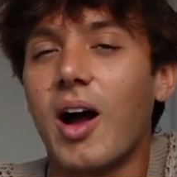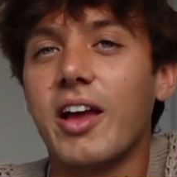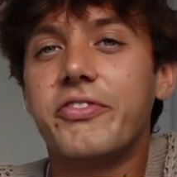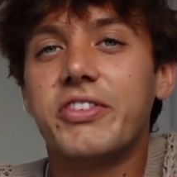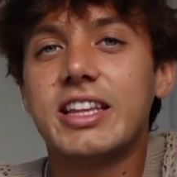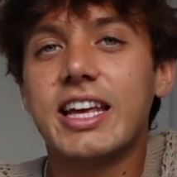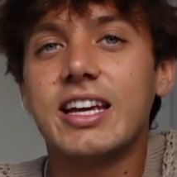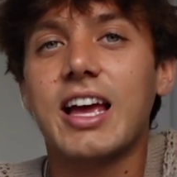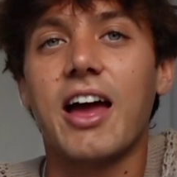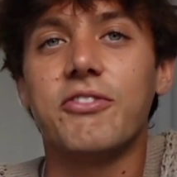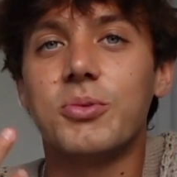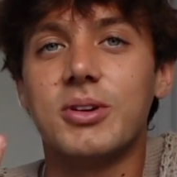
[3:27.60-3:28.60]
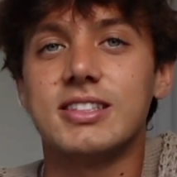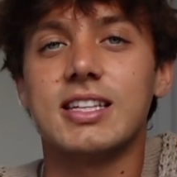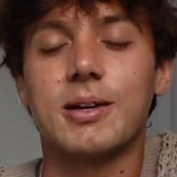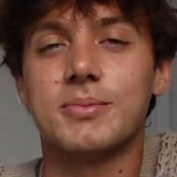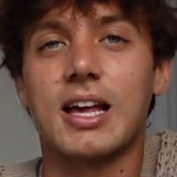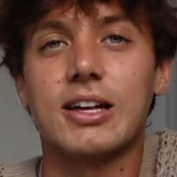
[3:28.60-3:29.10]
I feel like everyone's
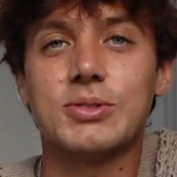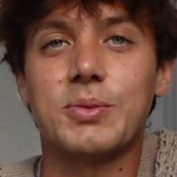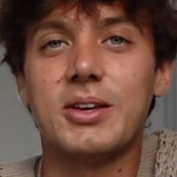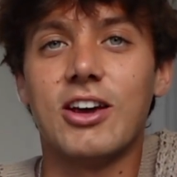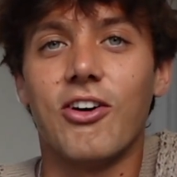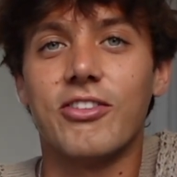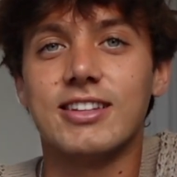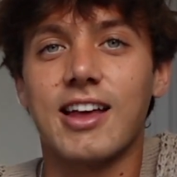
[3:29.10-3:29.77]
like obsessed with me all the